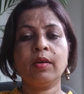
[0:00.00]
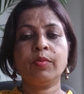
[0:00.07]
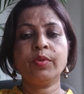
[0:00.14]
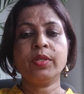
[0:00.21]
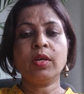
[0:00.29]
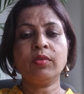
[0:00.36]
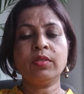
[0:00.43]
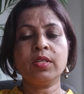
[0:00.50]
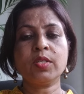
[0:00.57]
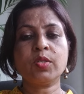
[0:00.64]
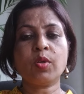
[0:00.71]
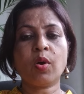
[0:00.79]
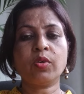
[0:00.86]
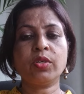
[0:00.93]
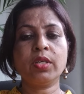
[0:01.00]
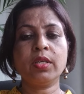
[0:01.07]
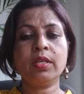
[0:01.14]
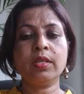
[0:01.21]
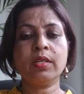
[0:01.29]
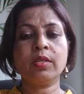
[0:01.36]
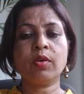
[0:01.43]
Without this
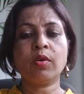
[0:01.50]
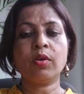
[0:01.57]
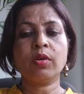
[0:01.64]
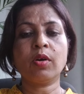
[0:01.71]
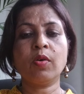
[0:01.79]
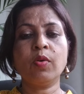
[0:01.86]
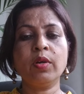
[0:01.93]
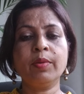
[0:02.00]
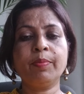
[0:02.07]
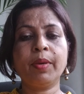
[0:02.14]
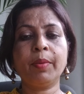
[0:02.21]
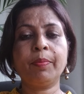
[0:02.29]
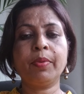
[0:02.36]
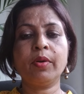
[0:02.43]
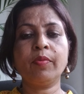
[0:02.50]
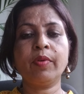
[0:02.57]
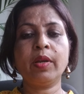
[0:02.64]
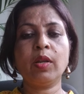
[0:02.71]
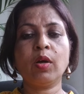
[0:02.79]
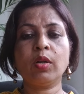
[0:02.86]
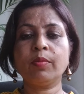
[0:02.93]
doctrine, your whole paper
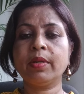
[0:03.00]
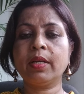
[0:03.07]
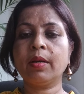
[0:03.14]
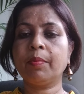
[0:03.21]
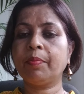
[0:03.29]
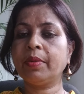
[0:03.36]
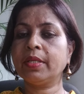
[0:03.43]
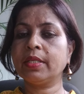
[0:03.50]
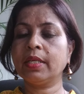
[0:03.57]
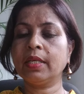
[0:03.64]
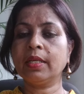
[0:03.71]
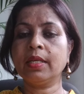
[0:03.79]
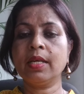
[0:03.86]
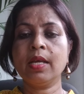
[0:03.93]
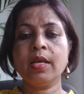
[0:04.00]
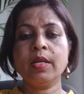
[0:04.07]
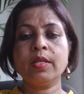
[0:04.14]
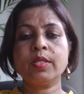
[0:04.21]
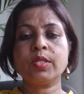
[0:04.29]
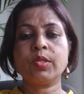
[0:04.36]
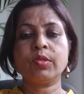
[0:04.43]
will not be completing.
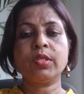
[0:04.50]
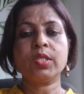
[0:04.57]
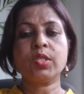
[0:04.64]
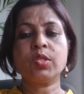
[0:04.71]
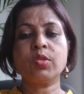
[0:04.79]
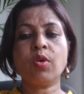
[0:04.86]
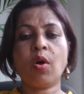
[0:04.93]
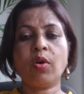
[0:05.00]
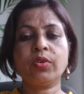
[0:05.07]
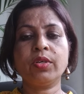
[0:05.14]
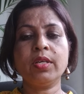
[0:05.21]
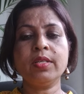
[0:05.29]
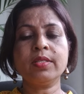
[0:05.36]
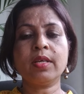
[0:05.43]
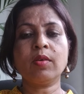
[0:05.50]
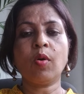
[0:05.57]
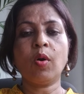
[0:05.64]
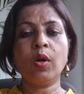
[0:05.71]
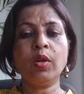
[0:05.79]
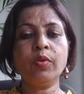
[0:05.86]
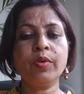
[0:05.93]
So these doctrines are
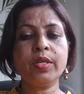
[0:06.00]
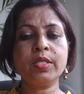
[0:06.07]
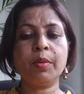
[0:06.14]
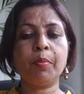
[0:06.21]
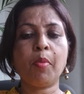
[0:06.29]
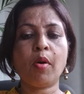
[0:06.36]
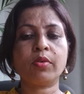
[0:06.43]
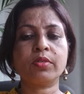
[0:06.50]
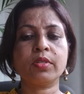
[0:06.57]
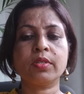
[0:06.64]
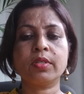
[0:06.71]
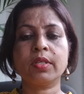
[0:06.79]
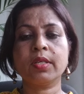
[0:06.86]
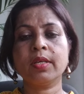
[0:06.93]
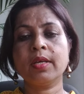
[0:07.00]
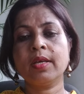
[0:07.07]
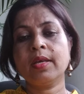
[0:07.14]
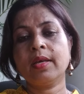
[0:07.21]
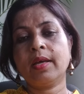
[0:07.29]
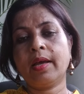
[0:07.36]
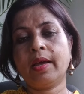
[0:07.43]
always important.
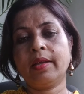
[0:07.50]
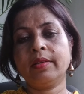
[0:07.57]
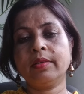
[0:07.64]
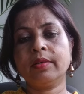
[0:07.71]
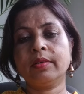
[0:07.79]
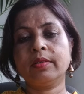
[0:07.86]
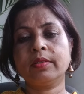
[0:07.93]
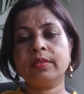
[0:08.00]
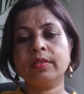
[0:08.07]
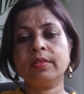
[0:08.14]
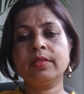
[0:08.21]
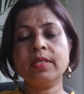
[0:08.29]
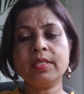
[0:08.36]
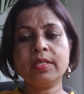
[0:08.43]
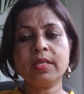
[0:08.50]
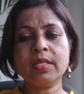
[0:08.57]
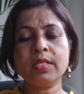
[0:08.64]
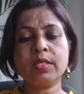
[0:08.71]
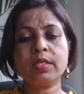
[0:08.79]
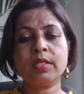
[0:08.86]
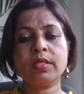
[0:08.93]
And this
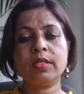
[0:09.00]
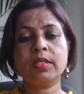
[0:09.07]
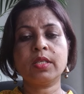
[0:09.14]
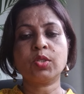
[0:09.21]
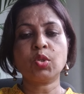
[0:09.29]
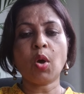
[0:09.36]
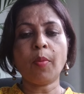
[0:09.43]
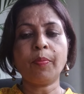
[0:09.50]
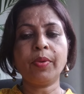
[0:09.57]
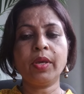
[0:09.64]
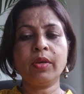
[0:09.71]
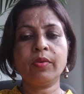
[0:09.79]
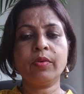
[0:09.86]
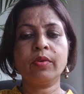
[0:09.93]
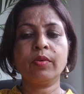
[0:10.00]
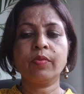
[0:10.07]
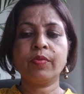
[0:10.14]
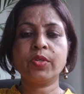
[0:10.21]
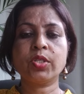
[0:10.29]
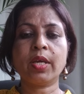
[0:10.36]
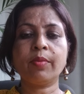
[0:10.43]
is the topic
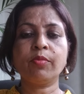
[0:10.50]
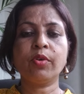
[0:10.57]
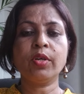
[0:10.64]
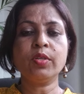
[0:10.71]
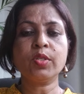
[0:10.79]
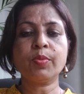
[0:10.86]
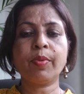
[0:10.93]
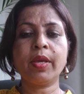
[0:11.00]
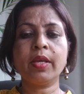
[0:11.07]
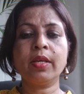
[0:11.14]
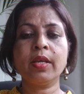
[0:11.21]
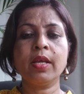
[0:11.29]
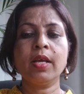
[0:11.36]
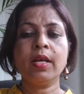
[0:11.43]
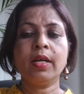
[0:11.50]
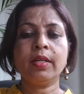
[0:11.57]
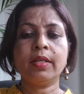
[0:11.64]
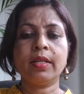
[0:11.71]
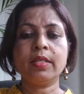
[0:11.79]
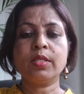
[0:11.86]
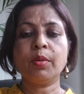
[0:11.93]
which I'm going to speak
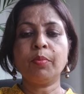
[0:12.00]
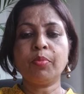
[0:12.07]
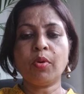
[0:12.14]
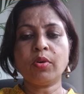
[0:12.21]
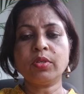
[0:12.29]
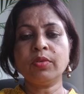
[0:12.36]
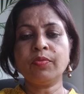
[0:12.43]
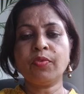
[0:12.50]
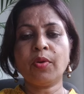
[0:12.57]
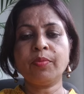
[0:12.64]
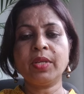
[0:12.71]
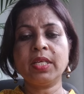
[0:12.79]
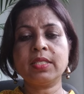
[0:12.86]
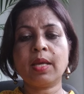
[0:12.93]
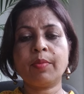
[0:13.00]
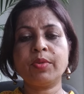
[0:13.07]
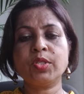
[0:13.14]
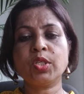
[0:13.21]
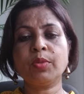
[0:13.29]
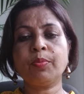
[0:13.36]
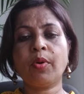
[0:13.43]
that is important from the
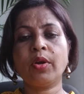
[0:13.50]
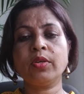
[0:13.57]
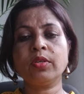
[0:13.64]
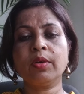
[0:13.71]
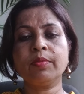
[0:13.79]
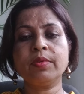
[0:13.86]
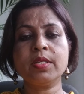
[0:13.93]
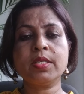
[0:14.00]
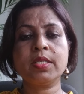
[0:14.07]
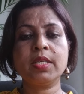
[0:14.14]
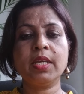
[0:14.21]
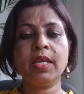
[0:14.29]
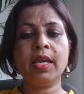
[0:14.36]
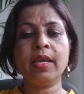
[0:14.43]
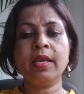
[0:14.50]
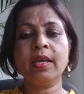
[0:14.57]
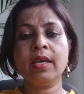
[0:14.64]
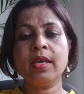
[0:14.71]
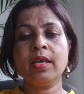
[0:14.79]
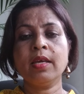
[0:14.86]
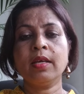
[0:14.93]
examination point of the
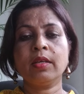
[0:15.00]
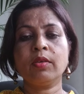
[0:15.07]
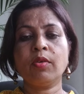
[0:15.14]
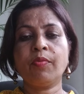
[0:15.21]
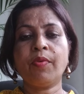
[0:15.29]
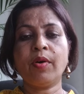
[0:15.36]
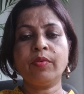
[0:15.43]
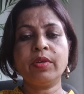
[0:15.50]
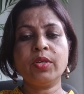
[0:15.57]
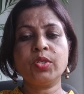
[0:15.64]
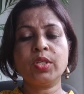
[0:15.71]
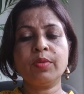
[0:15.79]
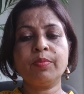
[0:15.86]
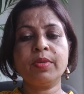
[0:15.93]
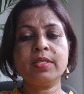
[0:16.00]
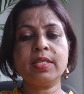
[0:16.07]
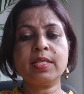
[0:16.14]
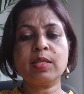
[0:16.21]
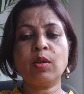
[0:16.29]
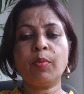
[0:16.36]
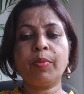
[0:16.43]
CA, foundation
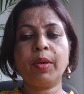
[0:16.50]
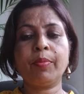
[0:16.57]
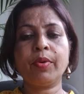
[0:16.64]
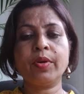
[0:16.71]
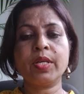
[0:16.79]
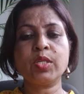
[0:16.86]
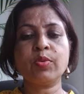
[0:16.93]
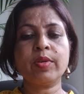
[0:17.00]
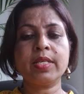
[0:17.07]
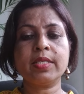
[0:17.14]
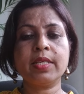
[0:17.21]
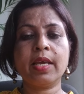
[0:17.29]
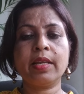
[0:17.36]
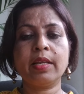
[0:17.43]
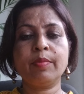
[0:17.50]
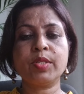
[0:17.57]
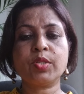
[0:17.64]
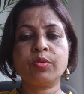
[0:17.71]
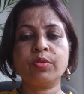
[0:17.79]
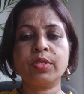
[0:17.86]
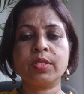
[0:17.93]
business law paper as well as the LL.B
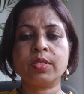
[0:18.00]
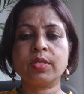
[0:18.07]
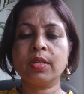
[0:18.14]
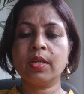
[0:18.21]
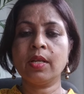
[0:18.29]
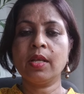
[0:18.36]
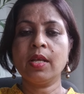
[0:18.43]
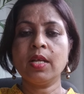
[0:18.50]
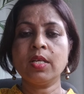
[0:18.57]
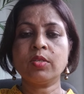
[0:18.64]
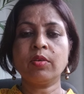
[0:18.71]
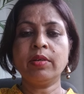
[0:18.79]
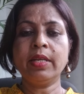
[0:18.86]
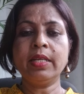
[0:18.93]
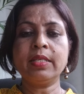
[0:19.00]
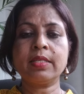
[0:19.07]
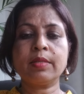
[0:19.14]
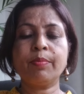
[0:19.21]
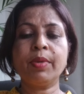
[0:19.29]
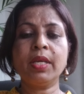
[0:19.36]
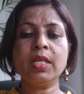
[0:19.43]
students. So
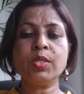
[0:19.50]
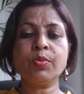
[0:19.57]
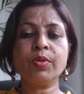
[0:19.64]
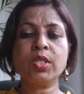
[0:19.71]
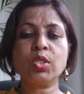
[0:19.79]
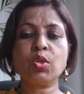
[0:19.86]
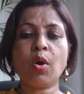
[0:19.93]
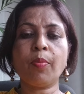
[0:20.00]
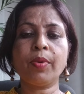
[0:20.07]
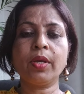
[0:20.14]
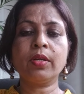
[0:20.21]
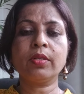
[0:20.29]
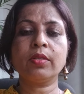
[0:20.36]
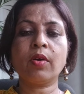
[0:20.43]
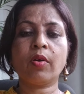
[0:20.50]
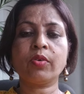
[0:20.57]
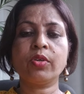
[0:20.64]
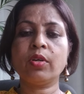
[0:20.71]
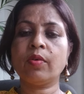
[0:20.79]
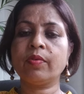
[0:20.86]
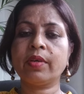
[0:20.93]
let's begin with the topic
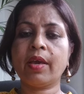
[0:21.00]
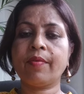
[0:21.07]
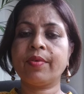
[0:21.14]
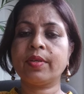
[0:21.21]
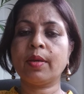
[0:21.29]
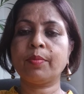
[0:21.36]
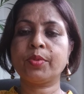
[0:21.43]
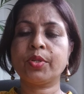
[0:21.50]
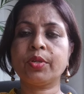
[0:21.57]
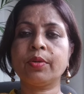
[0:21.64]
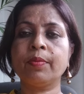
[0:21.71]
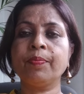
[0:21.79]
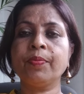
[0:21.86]
Doctrine of Caveat Emptor.